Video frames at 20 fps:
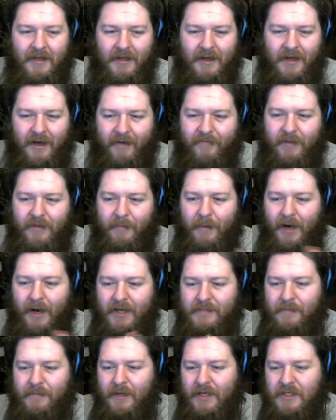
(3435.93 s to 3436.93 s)
of the
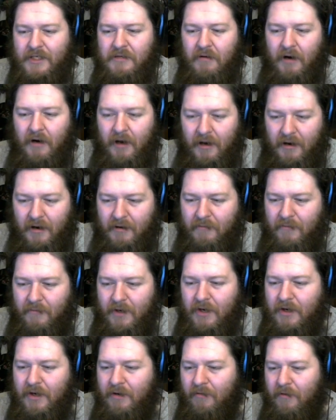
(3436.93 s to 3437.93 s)
boss being strong when
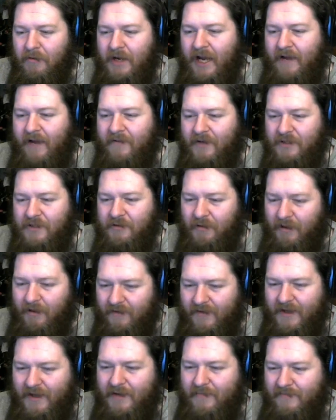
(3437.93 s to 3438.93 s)
you don't have control
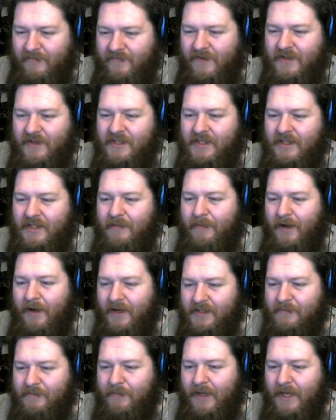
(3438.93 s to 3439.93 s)
over him versus the
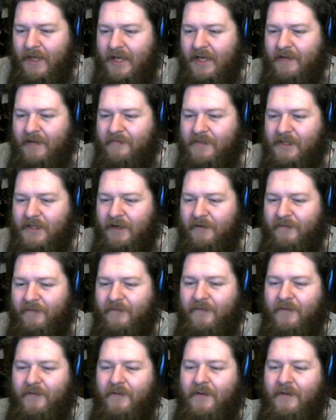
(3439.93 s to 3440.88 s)
boss being himself